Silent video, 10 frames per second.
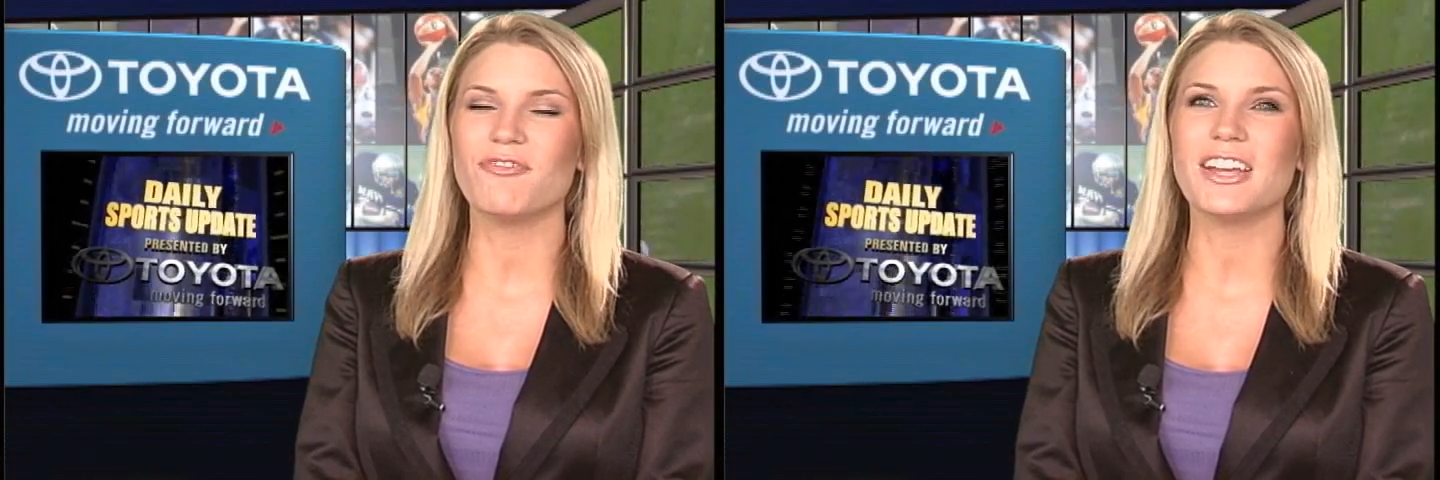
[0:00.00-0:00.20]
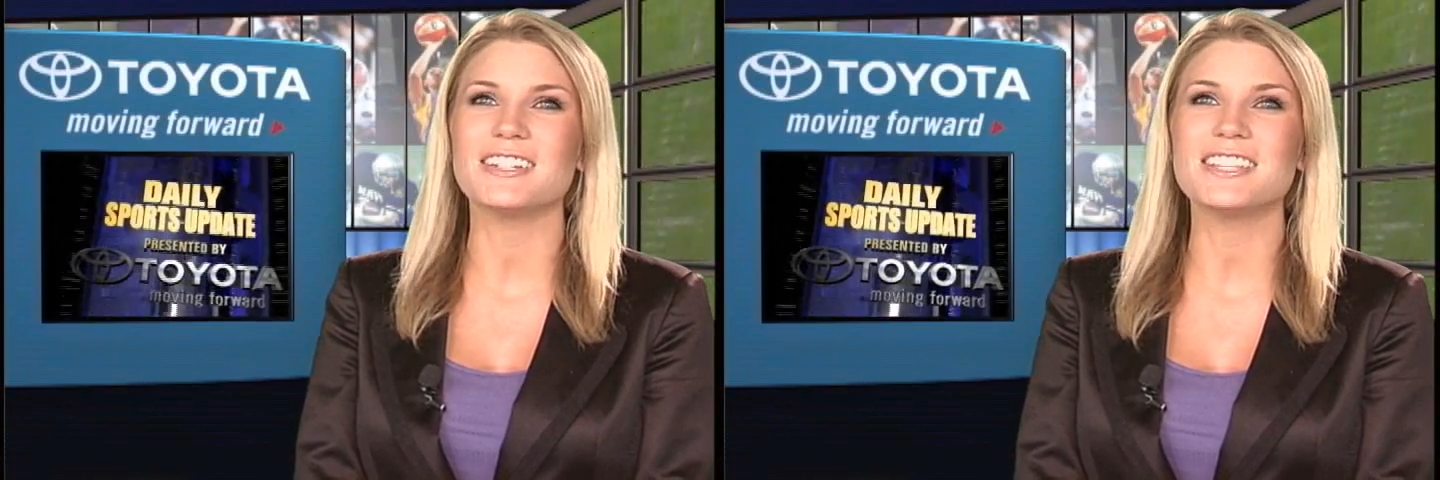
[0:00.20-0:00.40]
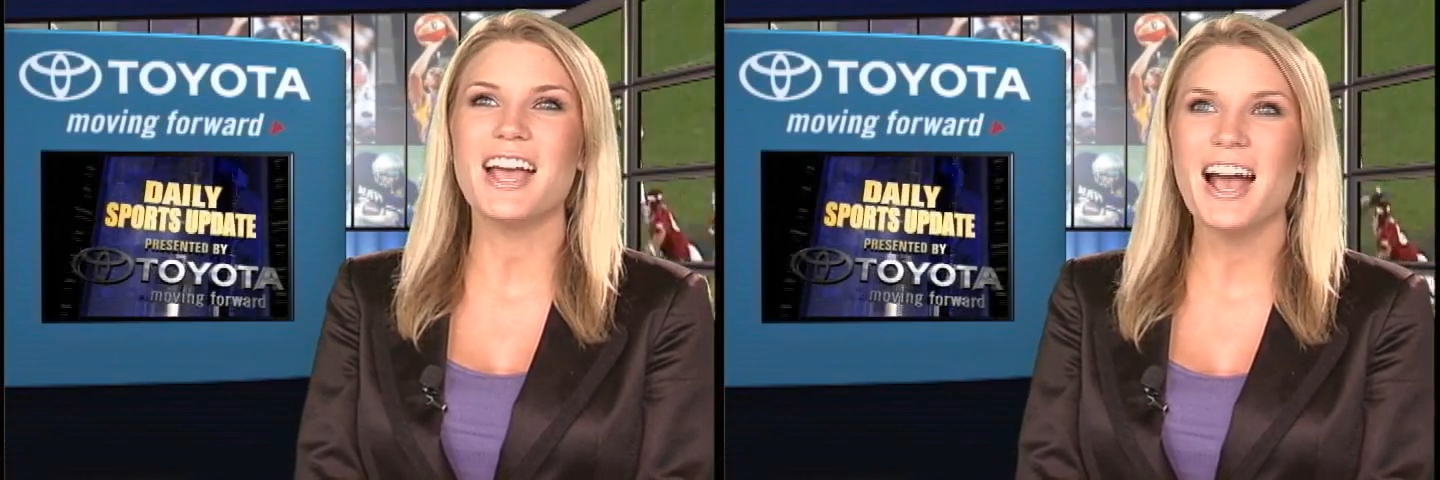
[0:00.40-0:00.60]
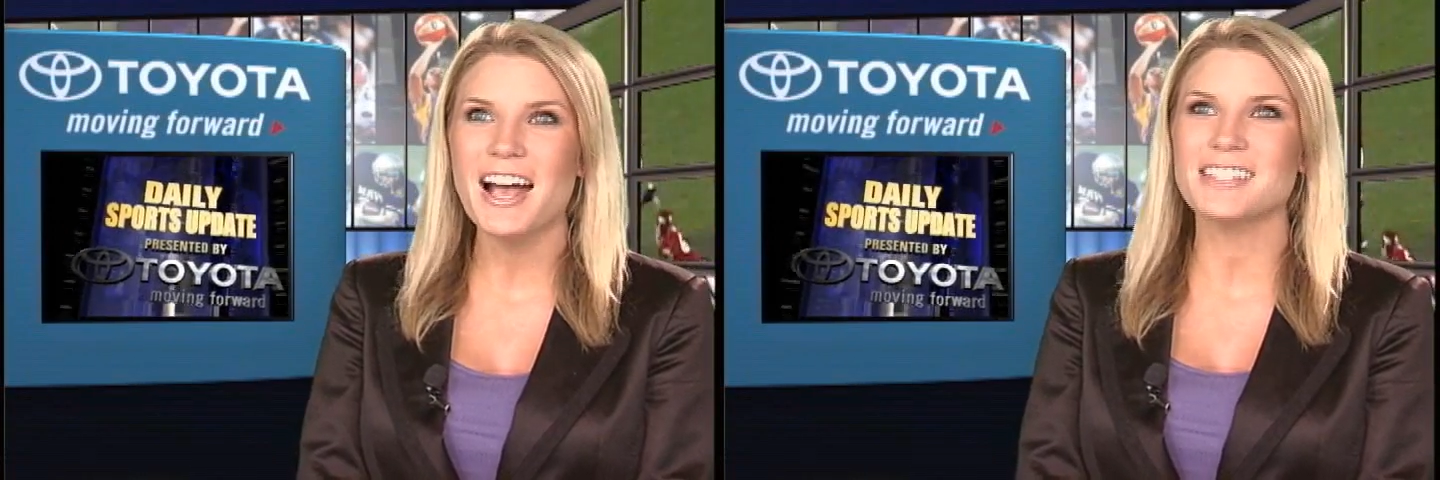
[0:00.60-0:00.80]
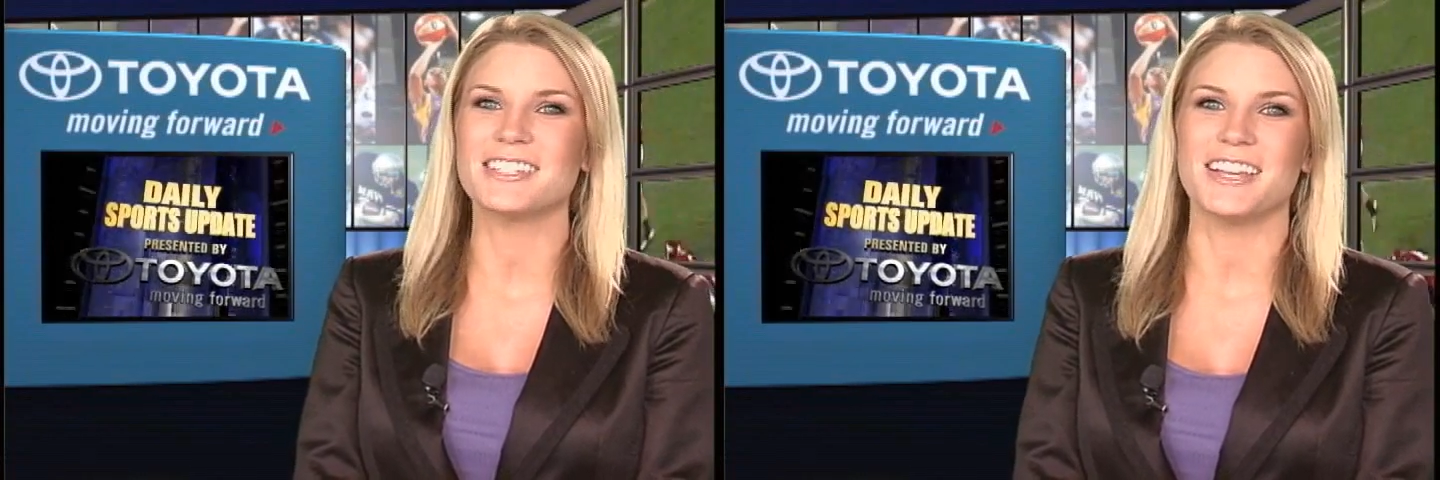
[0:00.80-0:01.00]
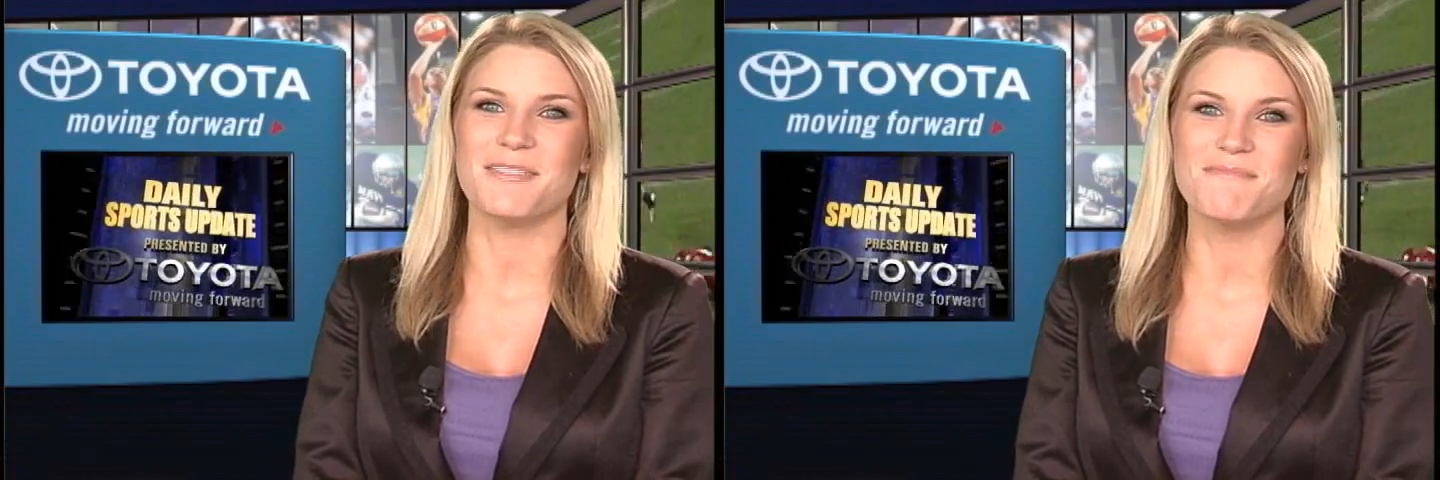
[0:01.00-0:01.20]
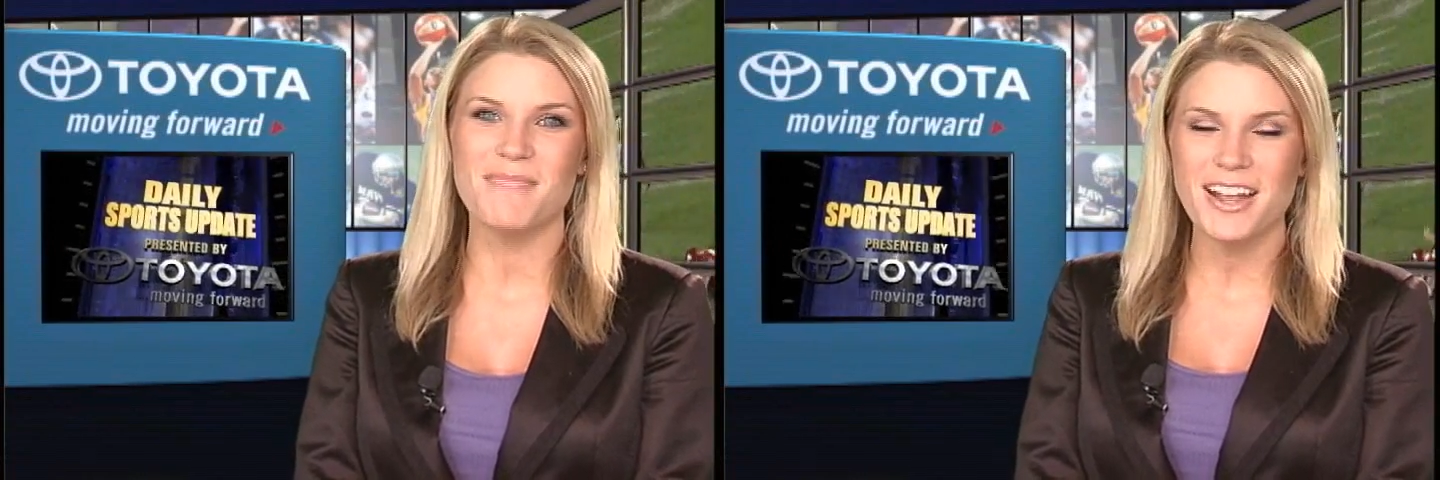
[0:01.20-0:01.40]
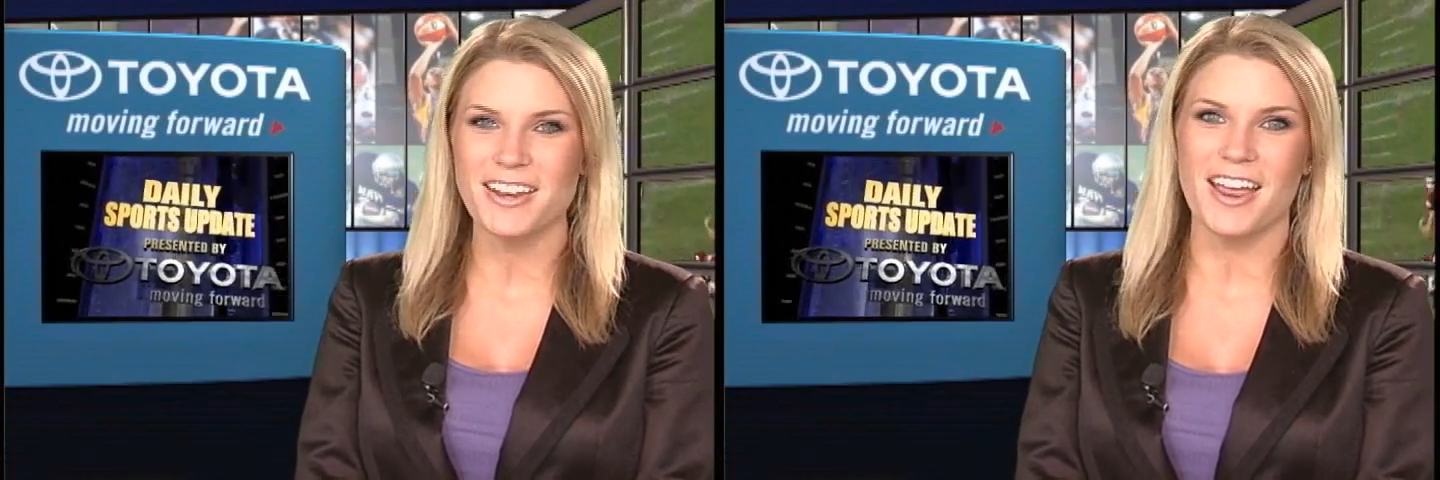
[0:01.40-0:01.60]
fantastic
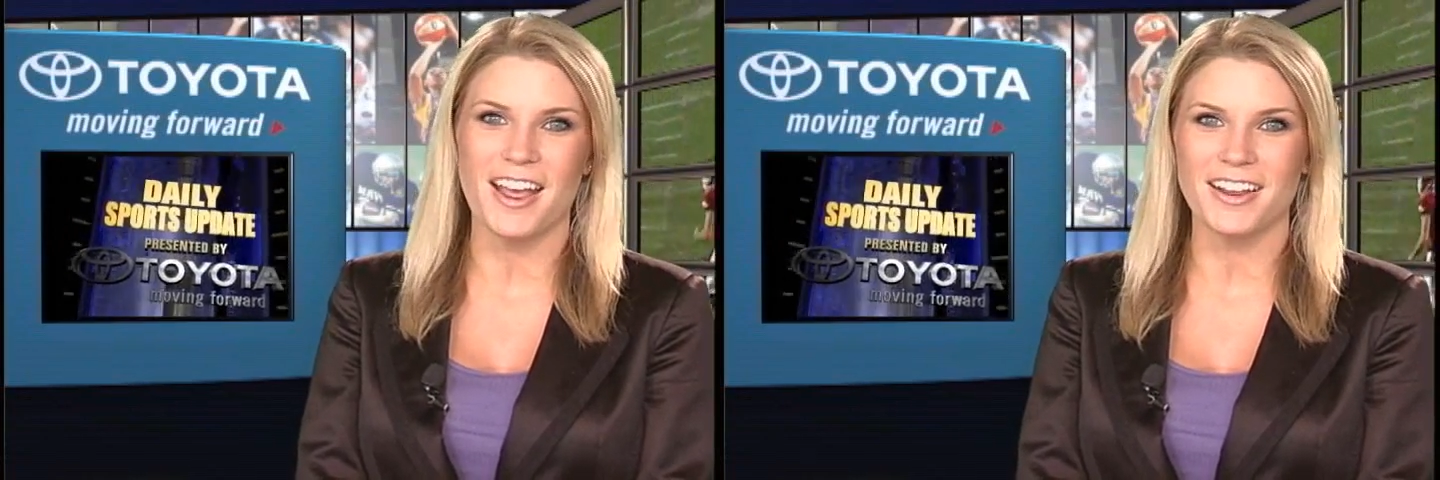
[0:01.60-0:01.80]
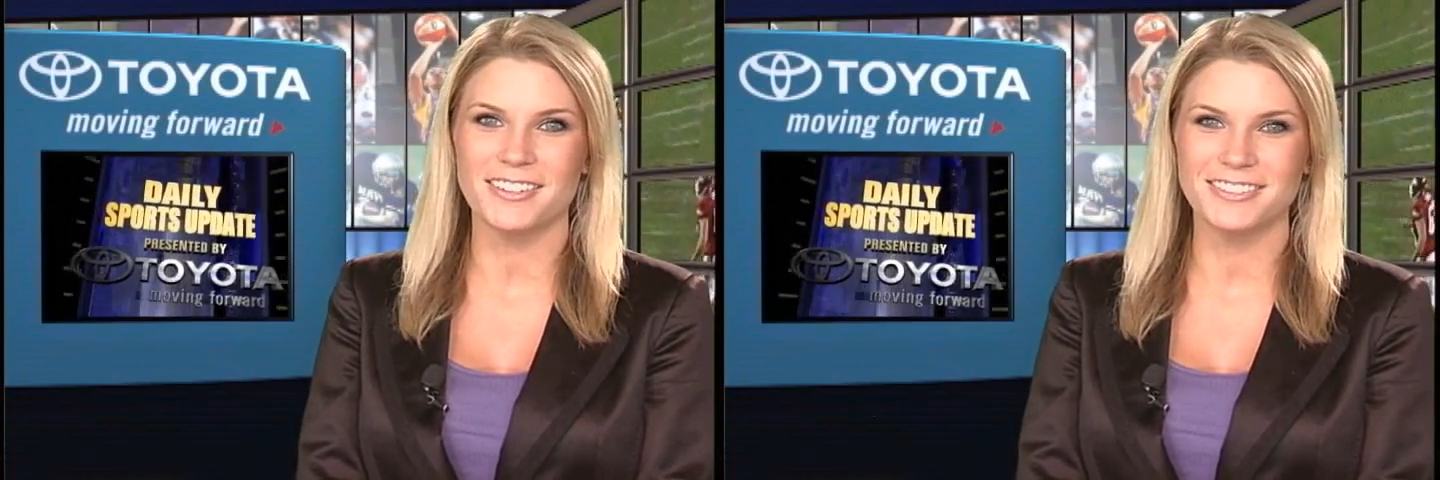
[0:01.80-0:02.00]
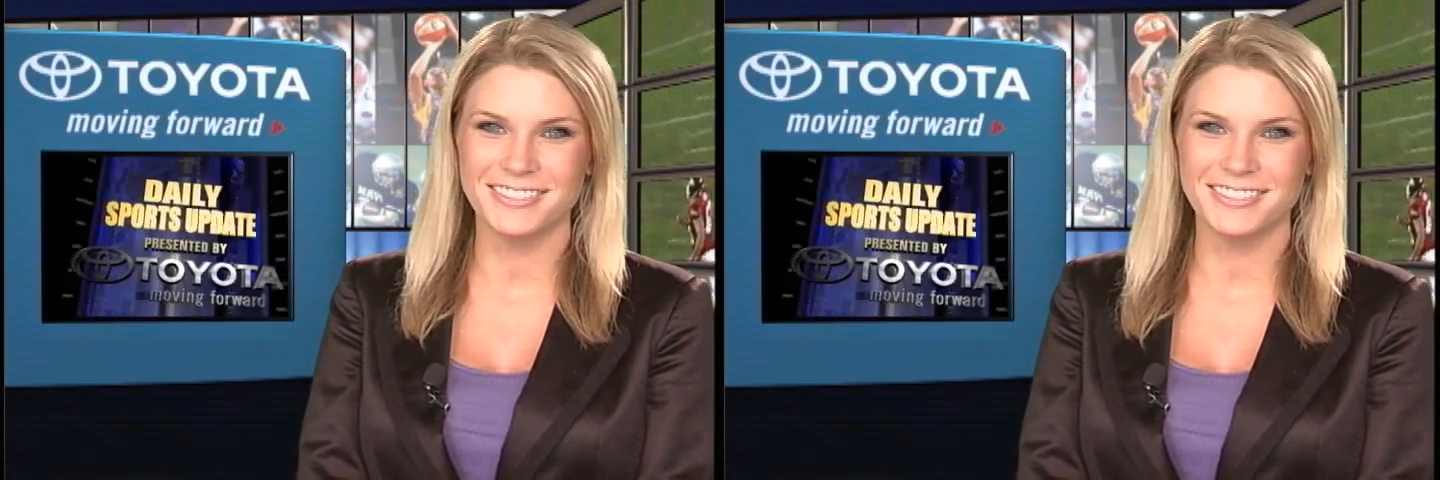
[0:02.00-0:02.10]
Monday.